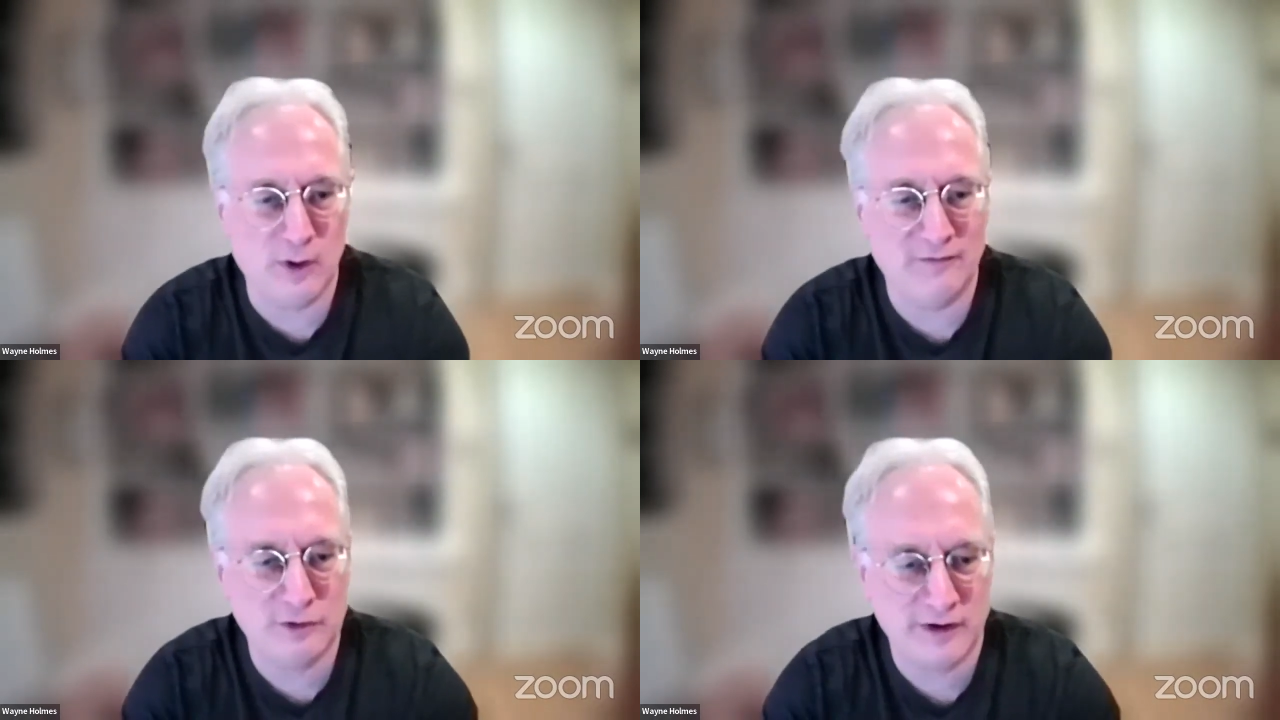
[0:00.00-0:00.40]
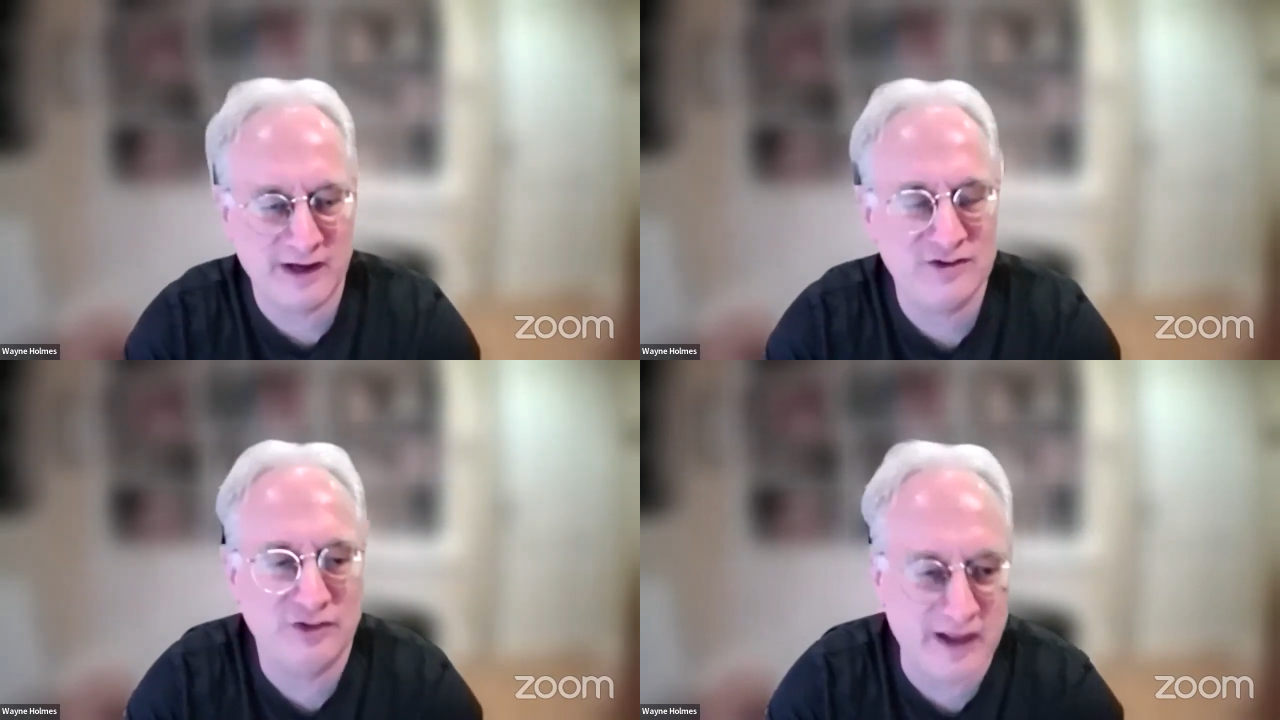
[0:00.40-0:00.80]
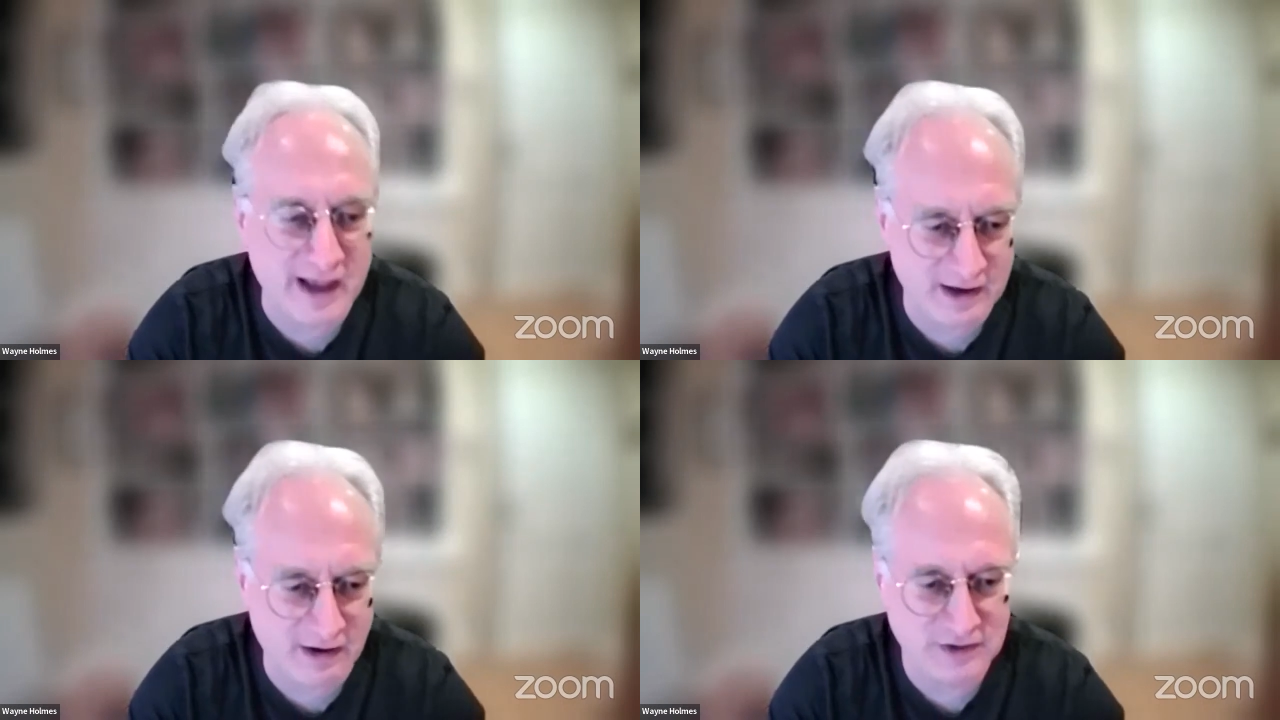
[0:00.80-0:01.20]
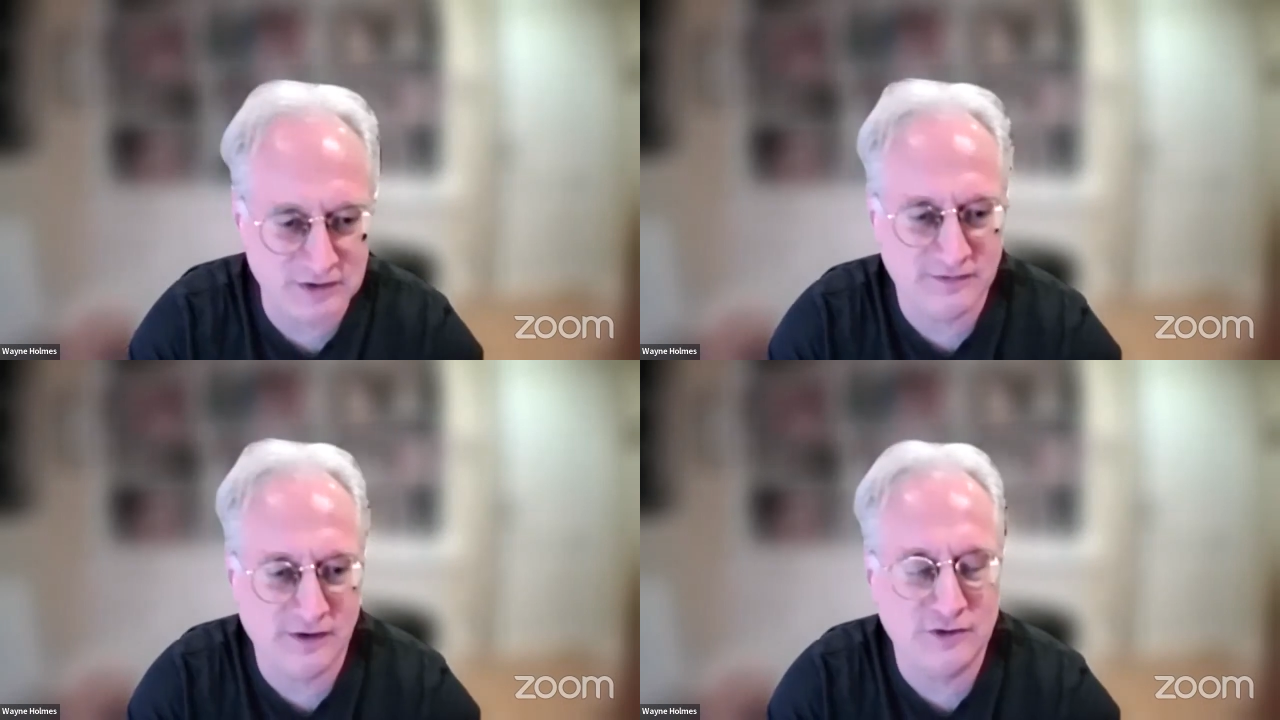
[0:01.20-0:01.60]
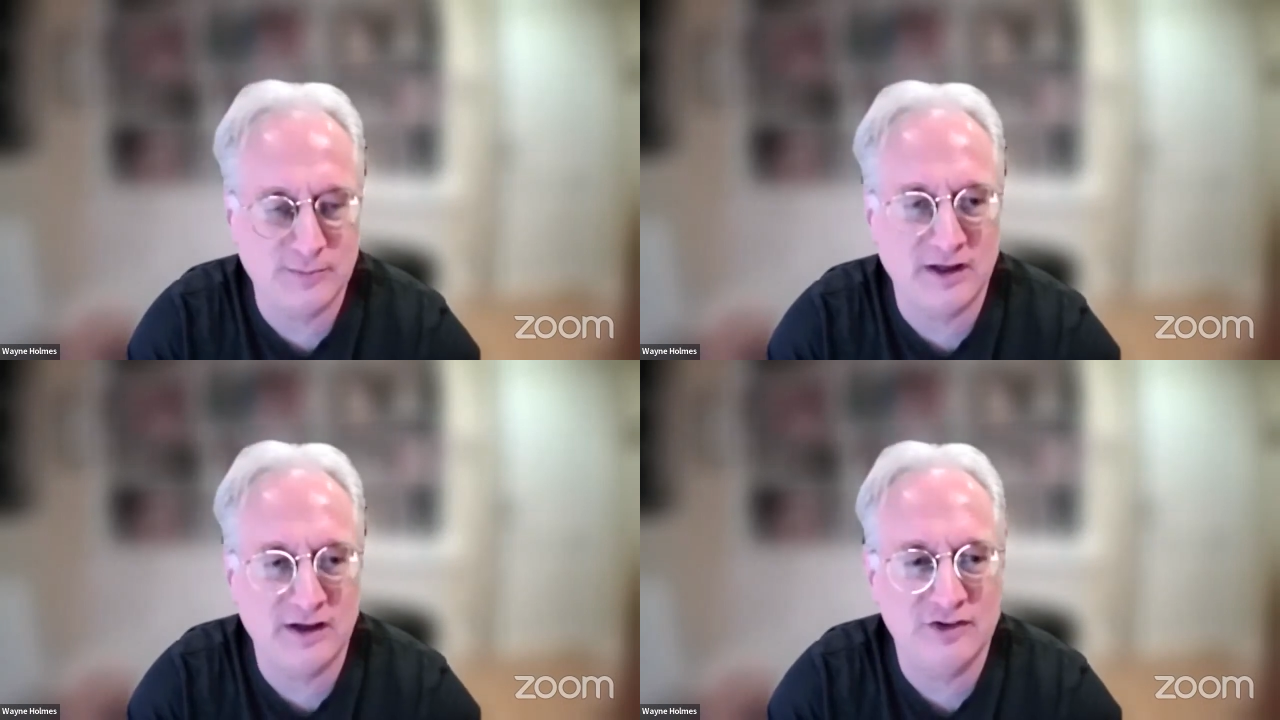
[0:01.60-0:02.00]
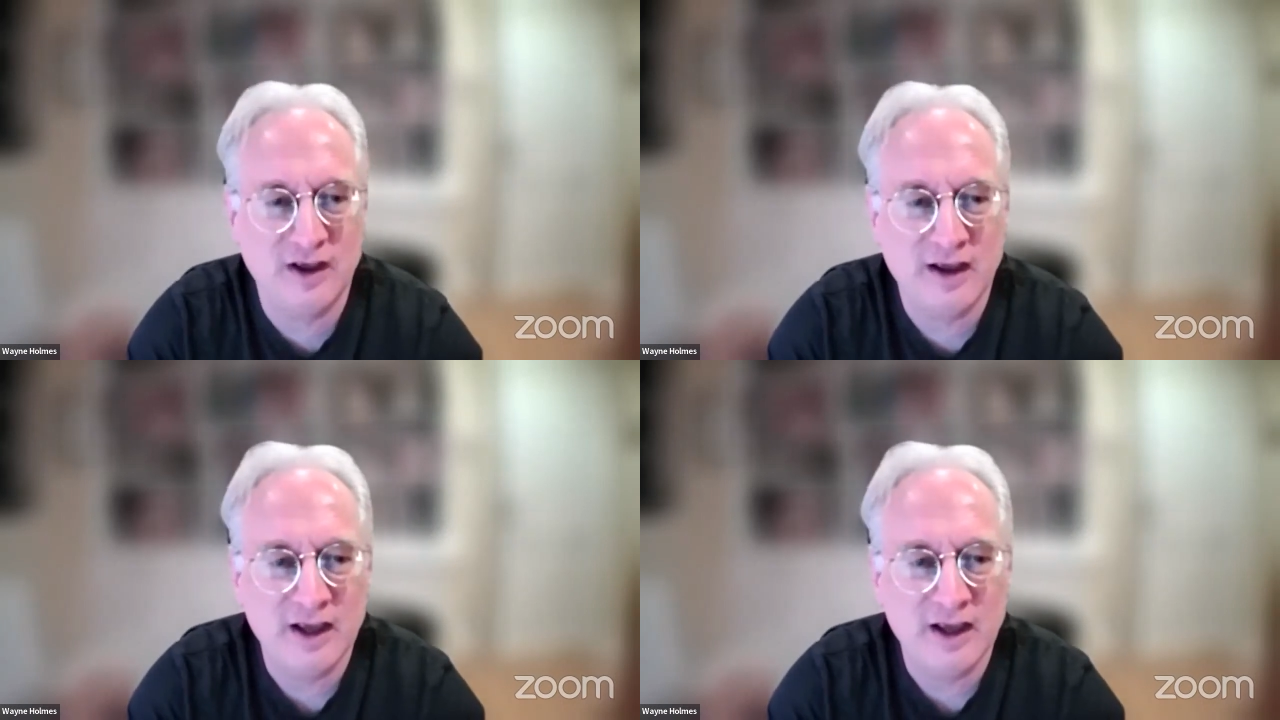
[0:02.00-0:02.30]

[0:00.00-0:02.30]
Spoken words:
have created the AI in the first place.